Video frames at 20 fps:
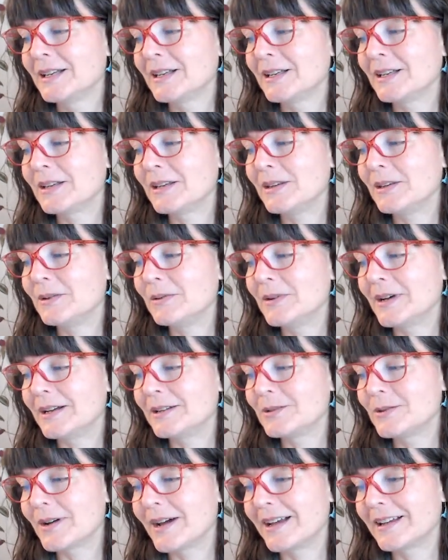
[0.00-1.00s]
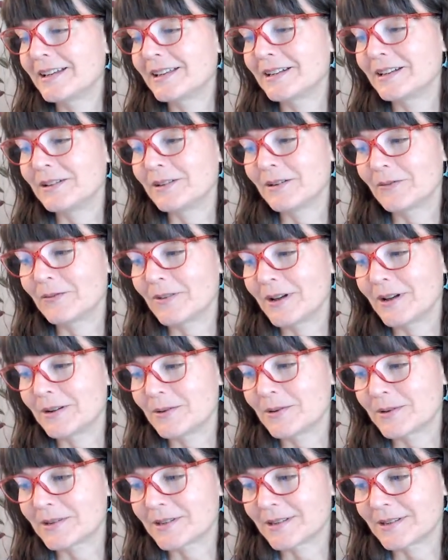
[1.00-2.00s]
You had dragon and your
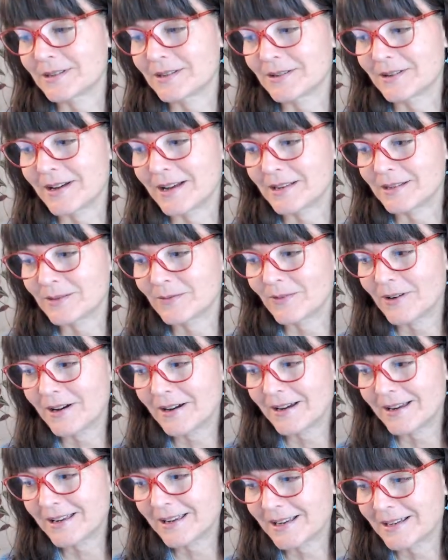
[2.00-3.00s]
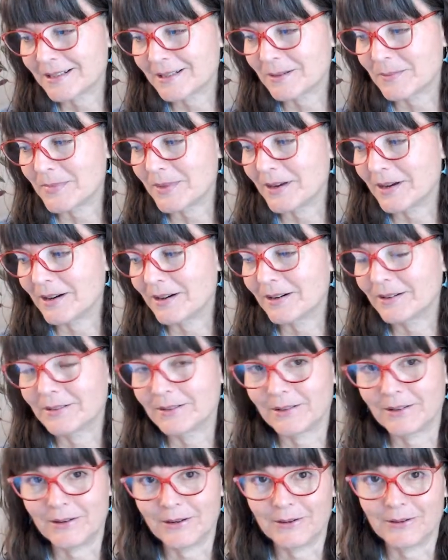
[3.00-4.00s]
friend or sister has fairy kingdom there.
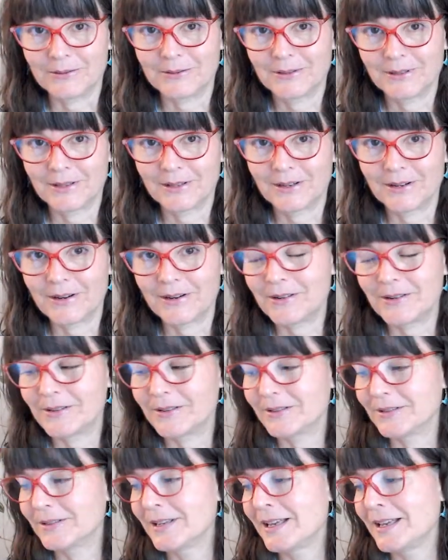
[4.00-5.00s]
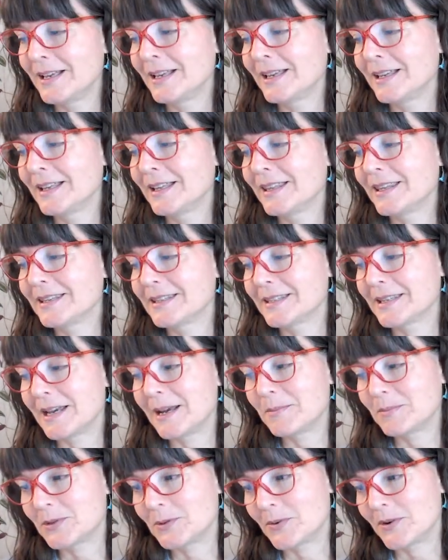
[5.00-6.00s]
No, they're all the
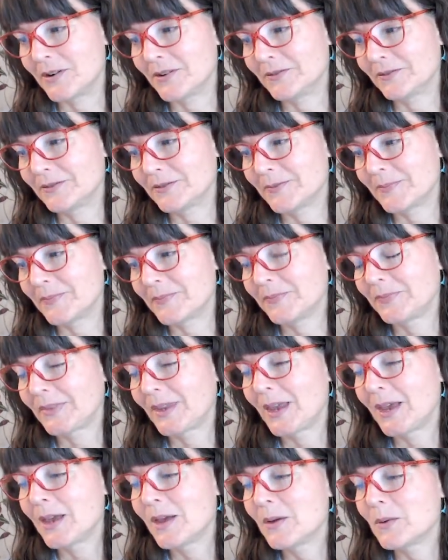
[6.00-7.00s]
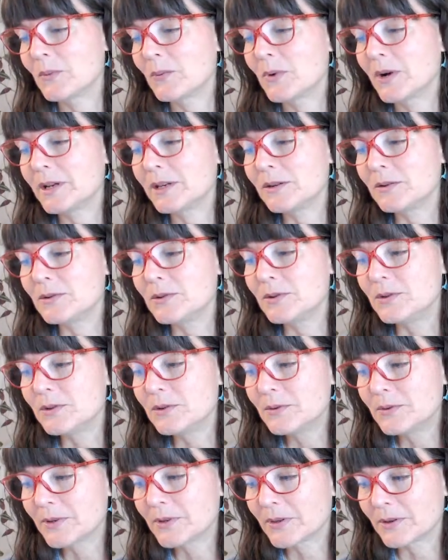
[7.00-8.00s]
same 12. What you
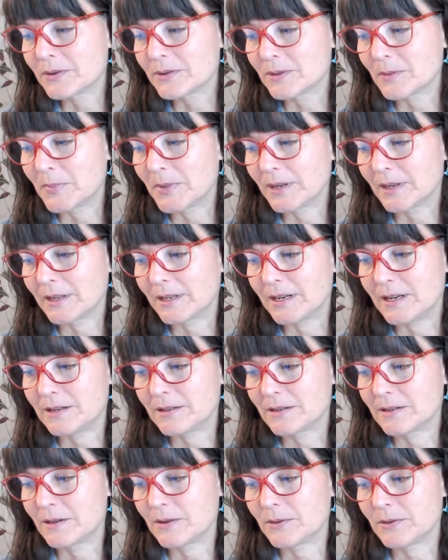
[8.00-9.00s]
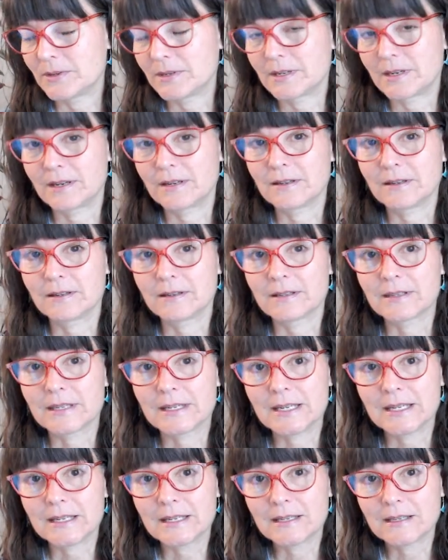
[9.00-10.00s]
do with those abilities, those skills,
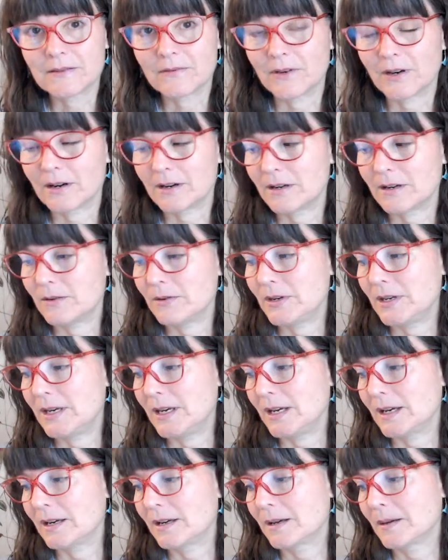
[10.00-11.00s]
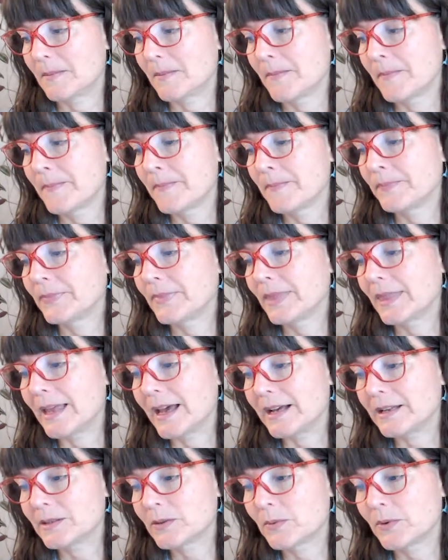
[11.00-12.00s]
is very unique.
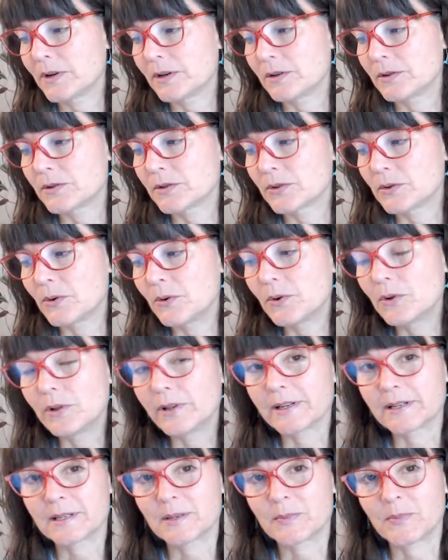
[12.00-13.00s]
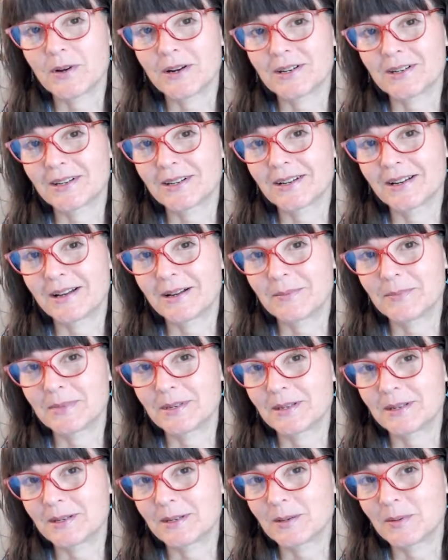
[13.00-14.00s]
That's where your soul expression comes
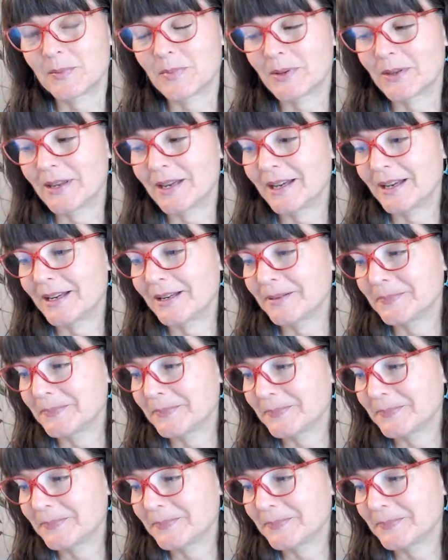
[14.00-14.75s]
into play.